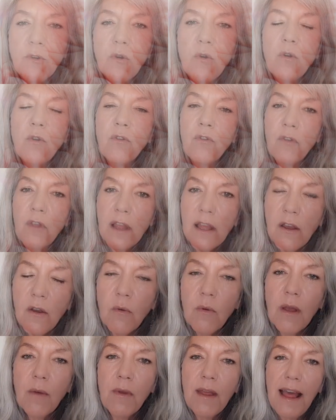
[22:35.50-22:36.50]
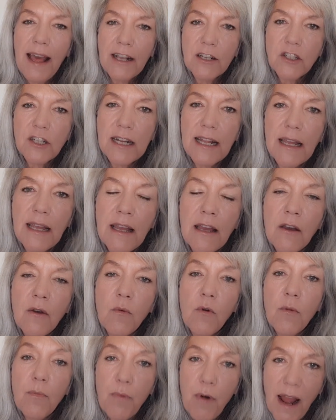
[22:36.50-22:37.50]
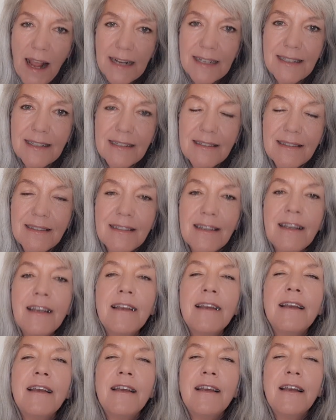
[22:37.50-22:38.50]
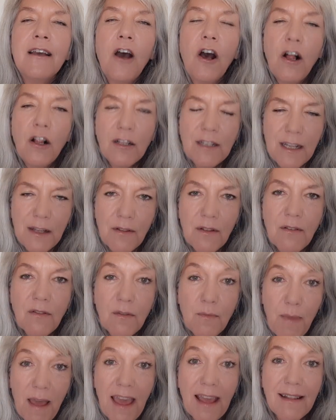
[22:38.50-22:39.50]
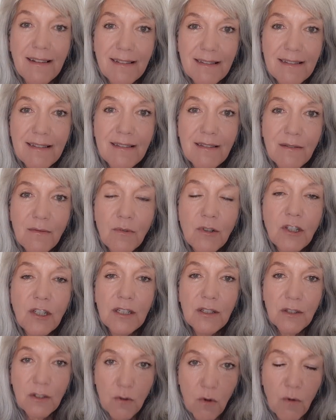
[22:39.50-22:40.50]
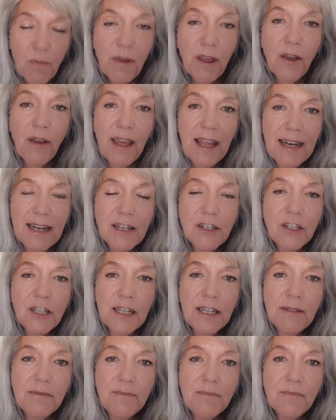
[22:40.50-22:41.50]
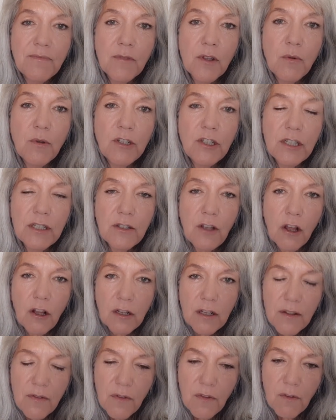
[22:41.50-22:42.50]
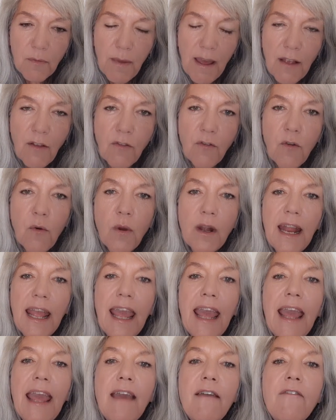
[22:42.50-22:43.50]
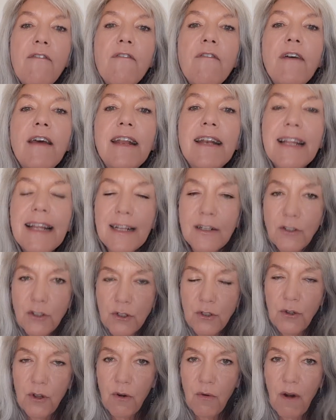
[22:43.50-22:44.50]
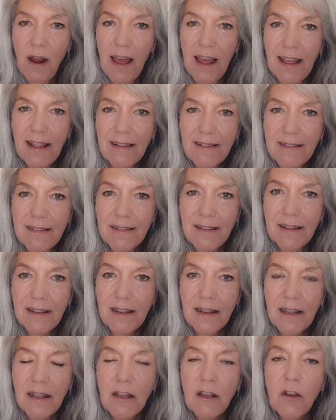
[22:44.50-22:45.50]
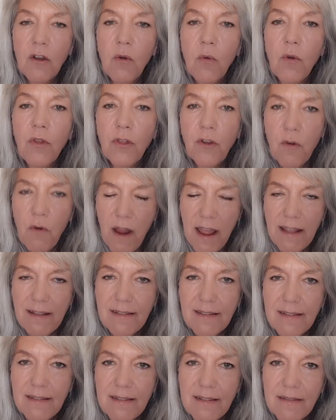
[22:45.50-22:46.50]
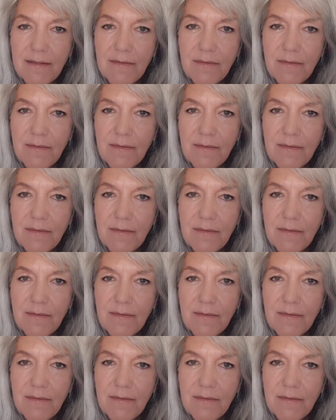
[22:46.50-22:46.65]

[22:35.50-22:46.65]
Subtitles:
calls where we actually will practice holding the space, which is Scorpio energy, which is holding the space for whatever needs to arise with grace